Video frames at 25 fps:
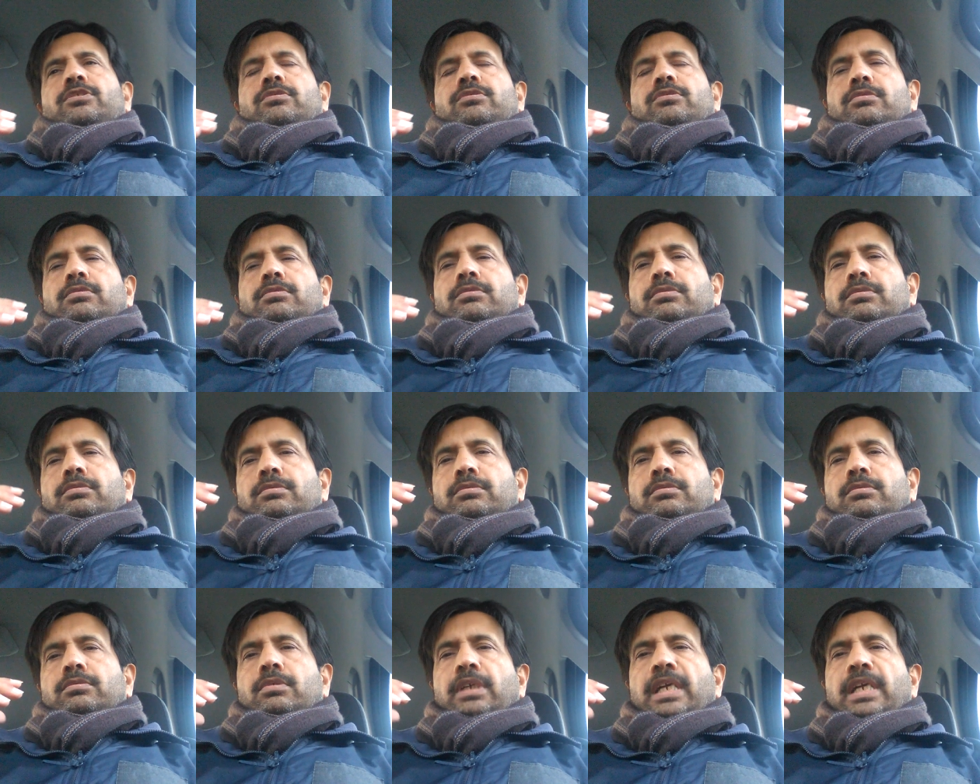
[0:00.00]
to
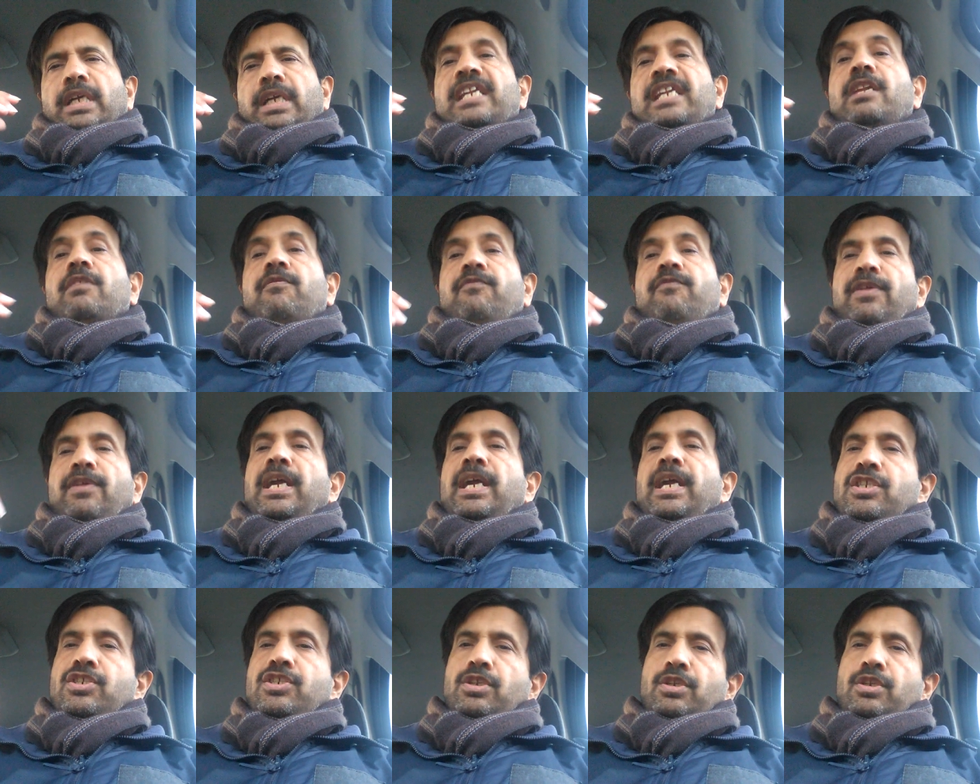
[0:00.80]
an
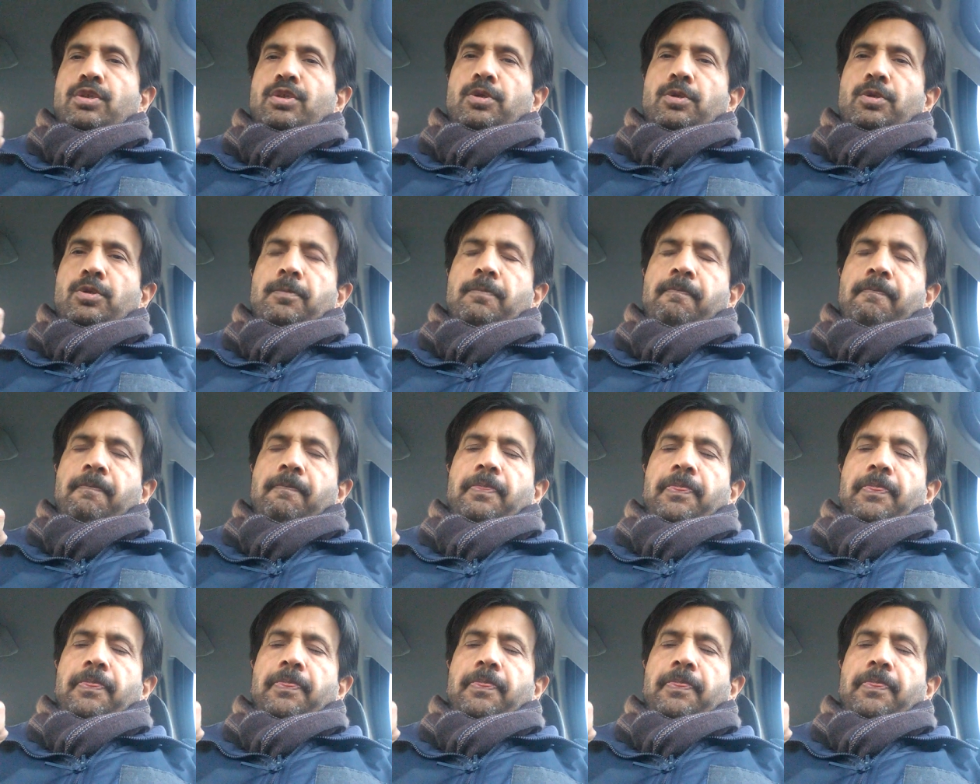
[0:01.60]
infection you know